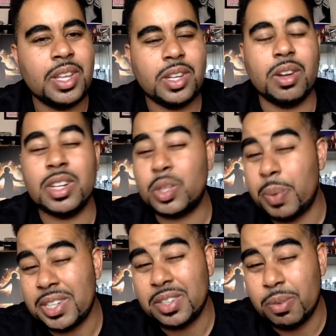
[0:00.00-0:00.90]
You know,
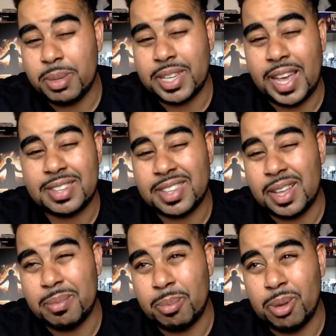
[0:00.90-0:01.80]
especially from a cast
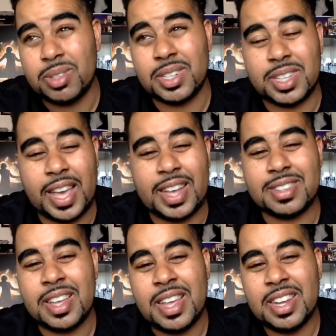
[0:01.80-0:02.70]
that most of the
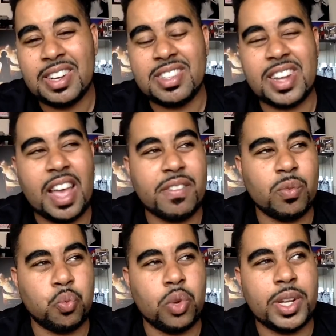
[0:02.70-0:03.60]
cast doesn't have
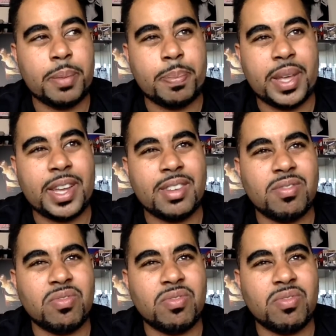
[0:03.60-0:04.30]
really big,